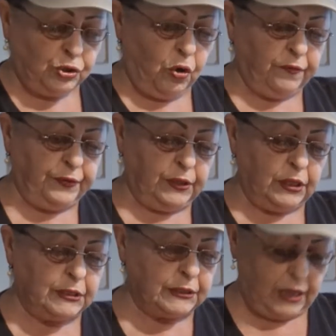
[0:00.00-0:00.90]
oven
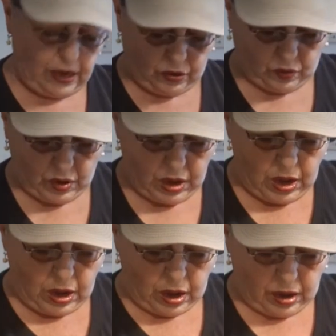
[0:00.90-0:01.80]
is now
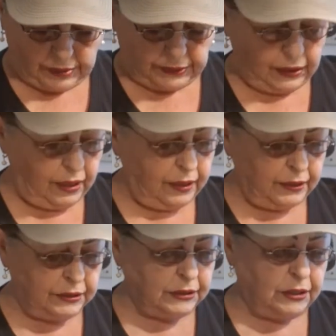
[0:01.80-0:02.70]
on the
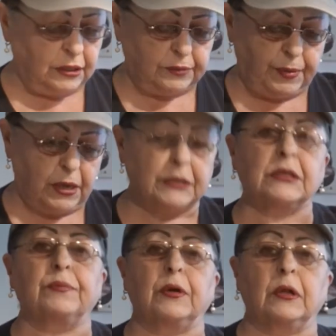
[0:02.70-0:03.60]
highest heat
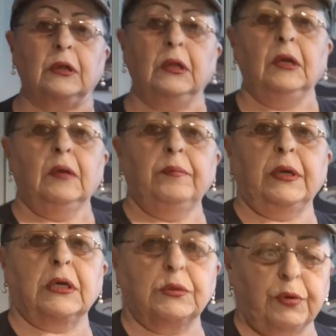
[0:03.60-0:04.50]
possible
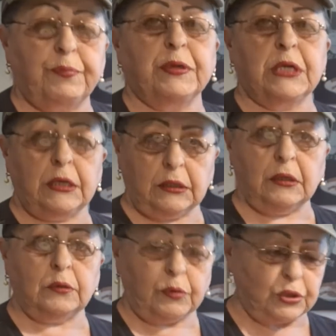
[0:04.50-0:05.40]
because we're pretending
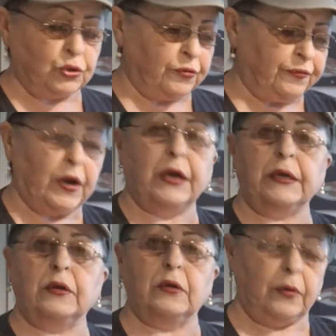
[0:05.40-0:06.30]
that we're stir
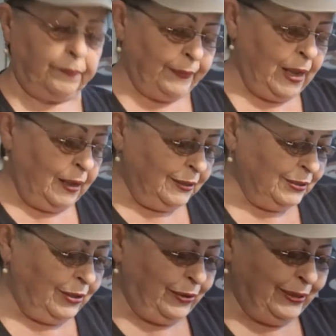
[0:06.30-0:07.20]
frying, you know.
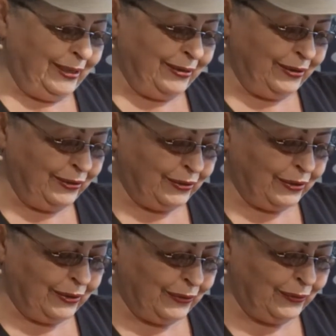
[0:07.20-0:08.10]
So here you
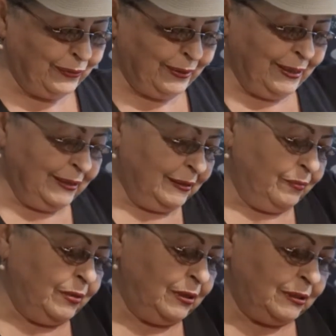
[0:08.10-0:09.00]
go. The
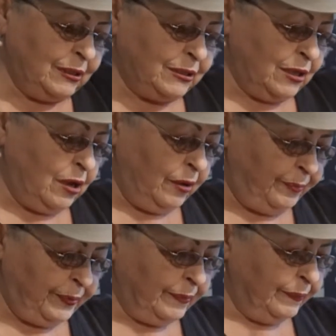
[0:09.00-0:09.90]
minute is
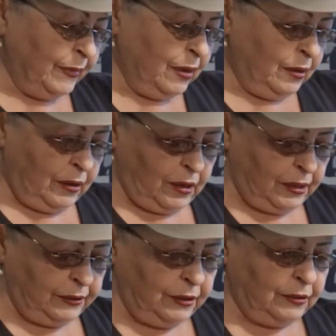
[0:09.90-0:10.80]
up.
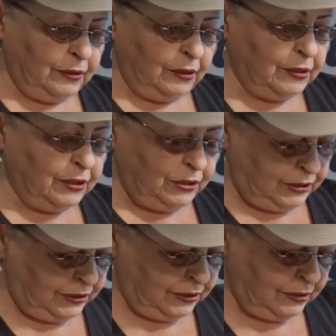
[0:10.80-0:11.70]
Onion
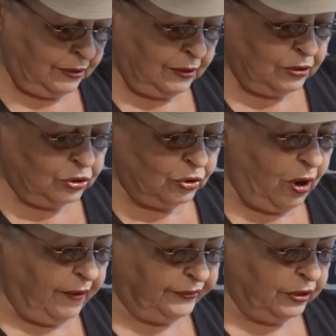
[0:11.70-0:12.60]
is
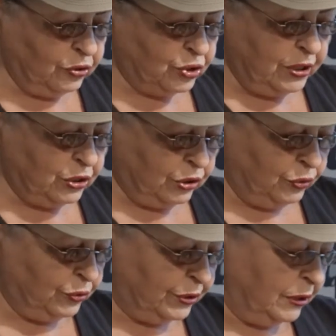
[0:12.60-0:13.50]
soft and
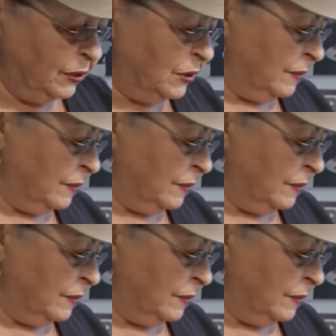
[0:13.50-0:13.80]
translucent.